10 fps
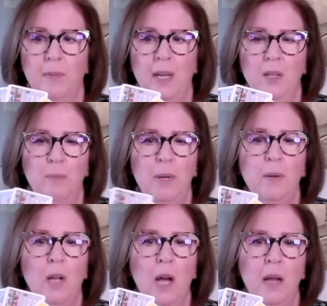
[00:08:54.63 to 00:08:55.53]
And you've
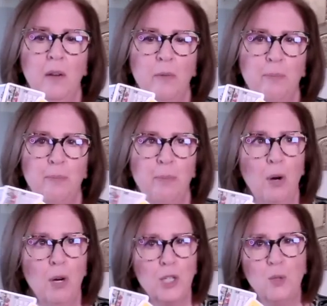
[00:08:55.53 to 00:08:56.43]
been kind of
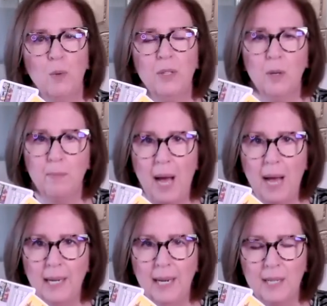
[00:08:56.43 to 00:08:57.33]
pushed with your
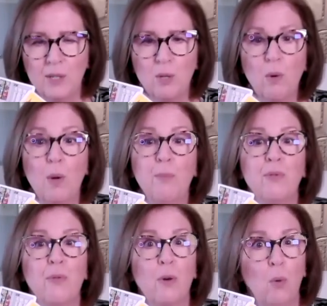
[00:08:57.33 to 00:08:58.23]
back against the
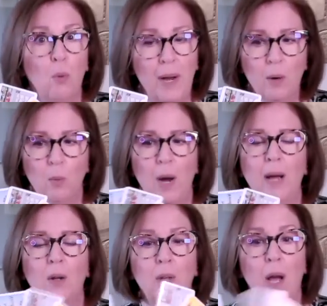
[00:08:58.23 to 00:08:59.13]
ropes for quite a
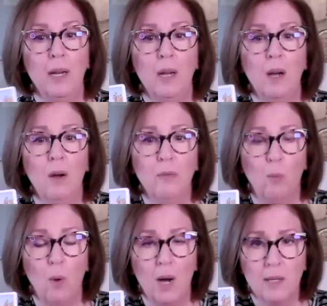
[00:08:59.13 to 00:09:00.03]
while. Nine of
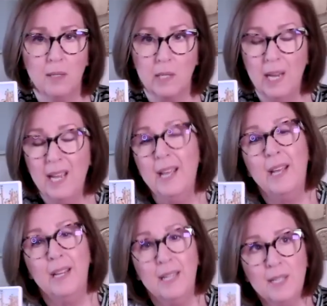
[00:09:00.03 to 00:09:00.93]
Wands.
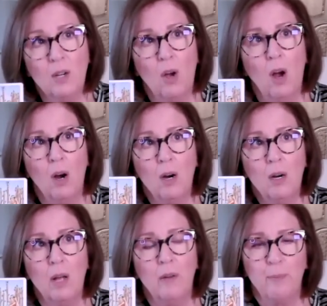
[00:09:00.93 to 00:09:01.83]
It is a
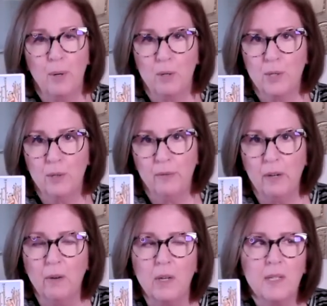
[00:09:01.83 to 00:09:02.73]
card of
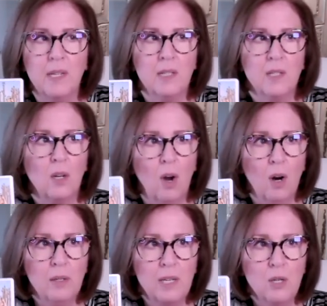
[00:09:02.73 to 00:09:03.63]
perseverance, and it's a
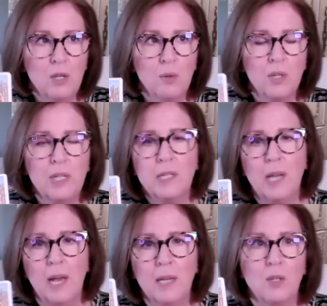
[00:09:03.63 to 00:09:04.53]
card that usually
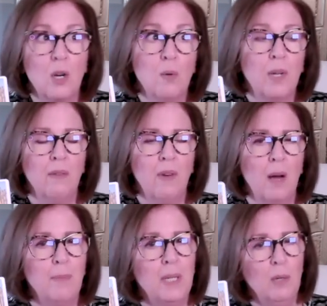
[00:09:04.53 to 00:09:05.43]
says don't give
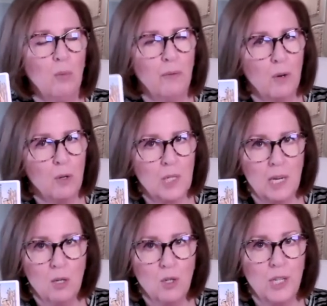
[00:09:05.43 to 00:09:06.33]
up, but in reverse
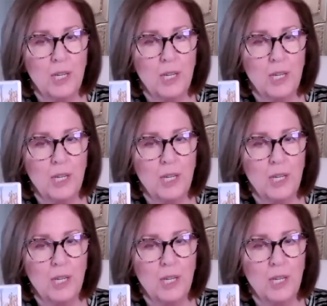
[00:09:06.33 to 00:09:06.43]
energy,